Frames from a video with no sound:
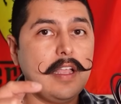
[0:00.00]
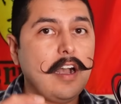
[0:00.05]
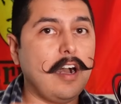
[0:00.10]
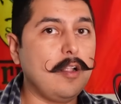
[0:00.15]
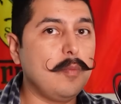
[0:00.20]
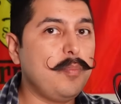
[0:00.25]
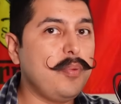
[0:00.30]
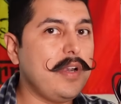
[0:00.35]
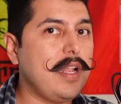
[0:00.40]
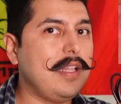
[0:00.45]

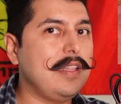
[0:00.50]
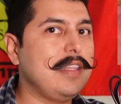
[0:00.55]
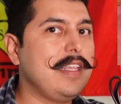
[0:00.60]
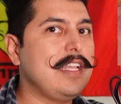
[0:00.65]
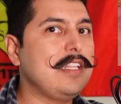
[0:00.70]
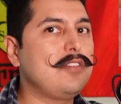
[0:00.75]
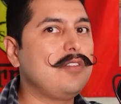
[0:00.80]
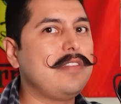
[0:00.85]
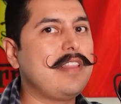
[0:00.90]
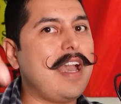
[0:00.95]
I'll put a
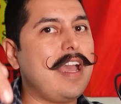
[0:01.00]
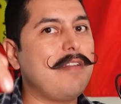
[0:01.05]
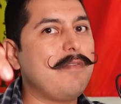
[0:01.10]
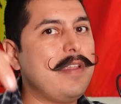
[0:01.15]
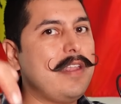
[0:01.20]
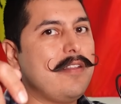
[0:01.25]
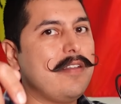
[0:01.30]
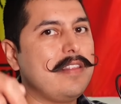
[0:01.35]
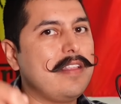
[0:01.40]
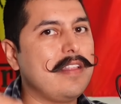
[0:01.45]
link to that
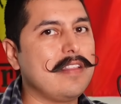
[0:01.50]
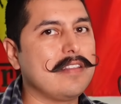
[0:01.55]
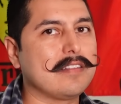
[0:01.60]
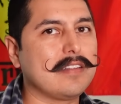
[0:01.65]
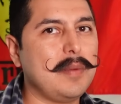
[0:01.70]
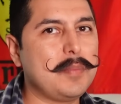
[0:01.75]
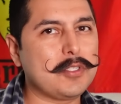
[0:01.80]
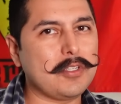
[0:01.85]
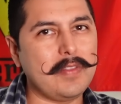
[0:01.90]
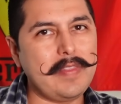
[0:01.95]
video in the
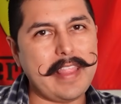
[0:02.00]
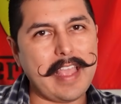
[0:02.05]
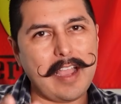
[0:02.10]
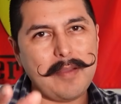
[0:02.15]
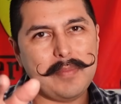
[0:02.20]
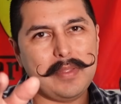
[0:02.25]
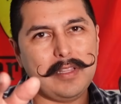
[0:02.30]
description down